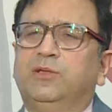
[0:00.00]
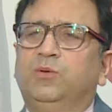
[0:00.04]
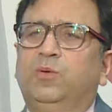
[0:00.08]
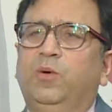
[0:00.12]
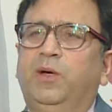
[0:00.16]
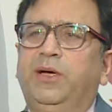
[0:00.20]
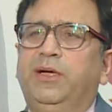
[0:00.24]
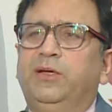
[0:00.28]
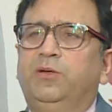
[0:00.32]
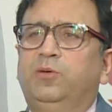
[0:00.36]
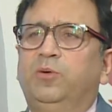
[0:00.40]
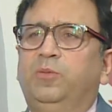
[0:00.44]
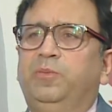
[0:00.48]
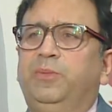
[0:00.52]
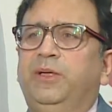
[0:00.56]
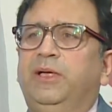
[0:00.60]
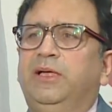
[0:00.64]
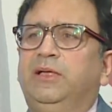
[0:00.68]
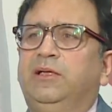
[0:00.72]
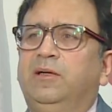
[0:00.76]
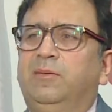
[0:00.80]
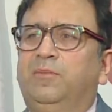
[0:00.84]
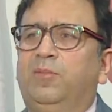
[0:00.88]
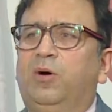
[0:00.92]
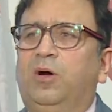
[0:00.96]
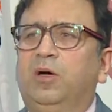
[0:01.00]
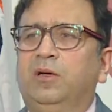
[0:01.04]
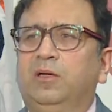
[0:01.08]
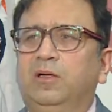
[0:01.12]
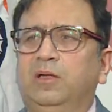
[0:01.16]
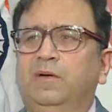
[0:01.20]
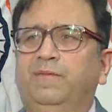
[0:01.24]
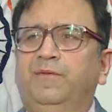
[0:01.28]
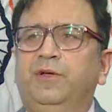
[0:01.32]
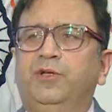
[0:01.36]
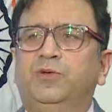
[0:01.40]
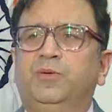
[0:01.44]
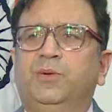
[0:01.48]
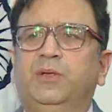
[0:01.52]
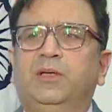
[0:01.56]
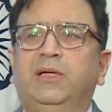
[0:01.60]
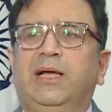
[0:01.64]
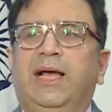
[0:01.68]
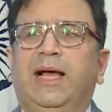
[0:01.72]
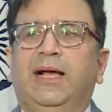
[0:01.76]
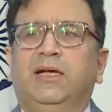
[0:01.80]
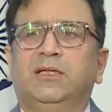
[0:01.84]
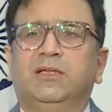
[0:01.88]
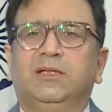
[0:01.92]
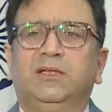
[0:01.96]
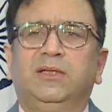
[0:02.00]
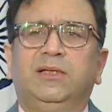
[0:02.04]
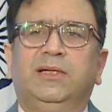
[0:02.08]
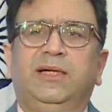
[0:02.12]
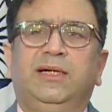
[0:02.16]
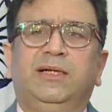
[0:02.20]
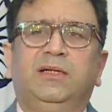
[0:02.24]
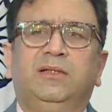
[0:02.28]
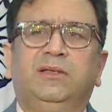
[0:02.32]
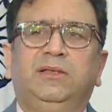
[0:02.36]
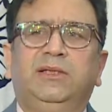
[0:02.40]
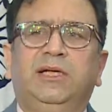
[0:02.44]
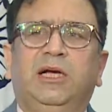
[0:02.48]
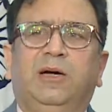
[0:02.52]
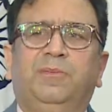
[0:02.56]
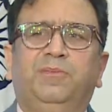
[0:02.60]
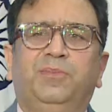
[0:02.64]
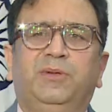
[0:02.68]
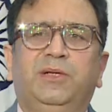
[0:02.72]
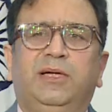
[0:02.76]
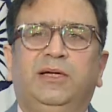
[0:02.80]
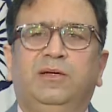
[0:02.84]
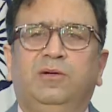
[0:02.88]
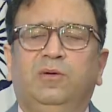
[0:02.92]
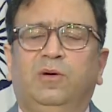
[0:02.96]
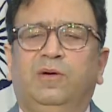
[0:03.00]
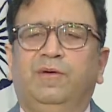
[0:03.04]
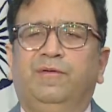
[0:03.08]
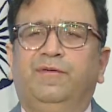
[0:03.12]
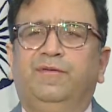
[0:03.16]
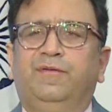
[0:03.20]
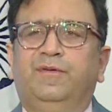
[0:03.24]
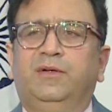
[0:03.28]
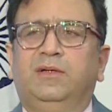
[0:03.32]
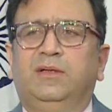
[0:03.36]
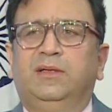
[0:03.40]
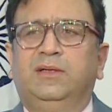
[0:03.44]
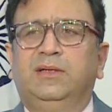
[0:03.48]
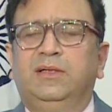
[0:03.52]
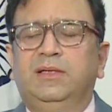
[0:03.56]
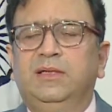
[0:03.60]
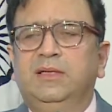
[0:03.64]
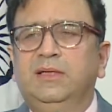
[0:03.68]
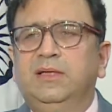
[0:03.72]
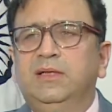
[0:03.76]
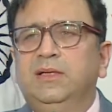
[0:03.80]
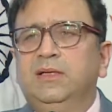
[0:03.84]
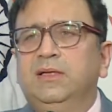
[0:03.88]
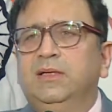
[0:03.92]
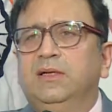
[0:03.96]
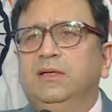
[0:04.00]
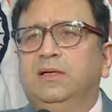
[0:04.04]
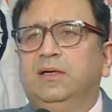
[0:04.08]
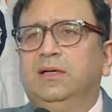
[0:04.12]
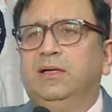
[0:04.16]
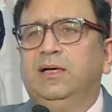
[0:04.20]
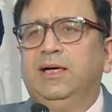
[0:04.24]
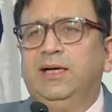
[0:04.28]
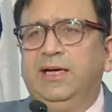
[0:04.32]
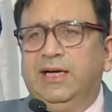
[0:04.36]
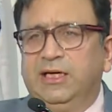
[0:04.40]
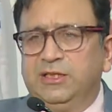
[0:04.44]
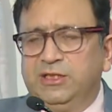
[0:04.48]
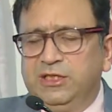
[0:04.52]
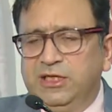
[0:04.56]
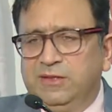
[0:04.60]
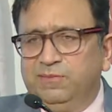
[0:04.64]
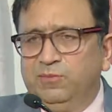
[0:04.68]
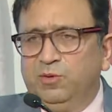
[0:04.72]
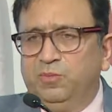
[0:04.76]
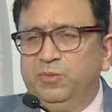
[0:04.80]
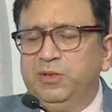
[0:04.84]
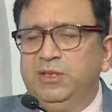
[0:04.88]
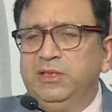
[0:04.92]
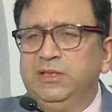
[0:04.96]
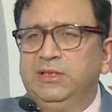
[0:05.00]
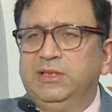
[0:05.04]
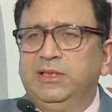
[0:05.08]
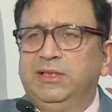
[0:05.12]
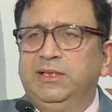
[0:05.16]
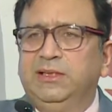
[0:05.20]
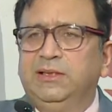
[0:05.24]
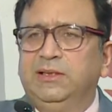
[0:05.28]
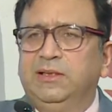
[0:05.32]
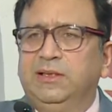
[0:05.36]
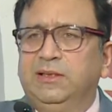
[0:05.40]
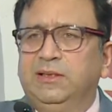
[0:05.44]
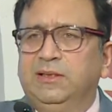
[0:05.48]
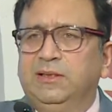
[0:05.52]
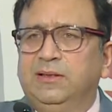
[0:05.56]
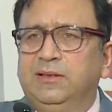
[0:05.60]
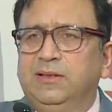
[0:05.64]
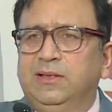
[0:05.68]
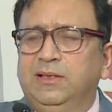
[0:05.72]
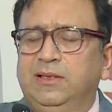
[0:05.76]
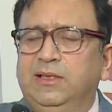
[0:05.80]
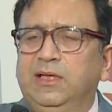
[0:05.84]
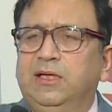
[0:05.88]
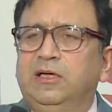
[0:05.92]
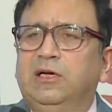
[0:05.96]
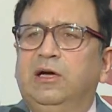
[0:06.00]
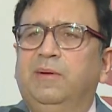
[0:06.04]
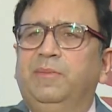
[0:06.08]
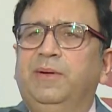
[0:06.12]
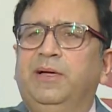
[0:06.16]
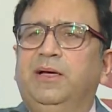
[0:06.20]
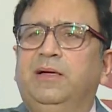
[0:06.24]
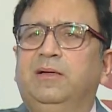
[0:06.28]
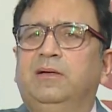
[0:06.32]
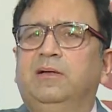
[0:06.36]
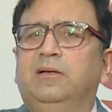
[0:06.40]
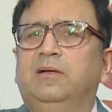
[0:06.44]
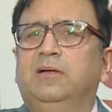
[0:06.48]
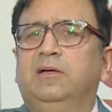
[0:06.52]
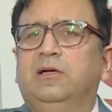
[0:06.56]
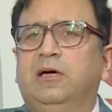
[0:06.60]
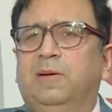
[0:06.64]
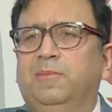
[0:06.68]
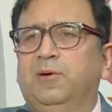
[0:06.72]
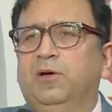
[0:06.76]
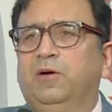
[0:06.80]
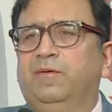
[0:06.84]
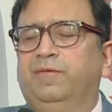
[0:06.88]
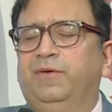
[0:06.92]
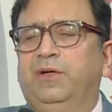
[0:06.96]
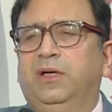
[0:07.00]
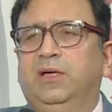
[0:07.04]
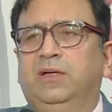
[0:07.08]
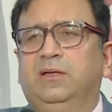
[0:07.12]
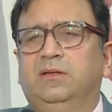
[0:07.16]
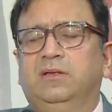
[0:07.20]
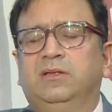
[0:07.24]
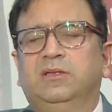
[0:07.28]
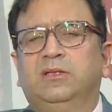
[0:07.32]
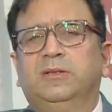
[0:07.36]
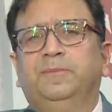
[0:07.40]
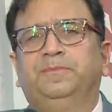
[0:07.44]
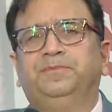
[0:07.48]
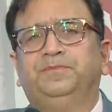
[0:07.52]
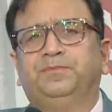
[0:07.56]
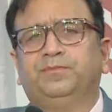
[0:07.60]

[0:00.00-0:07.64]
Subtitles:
going to be the model which will accelerate the uptake of electric mobility in the coming couple of years.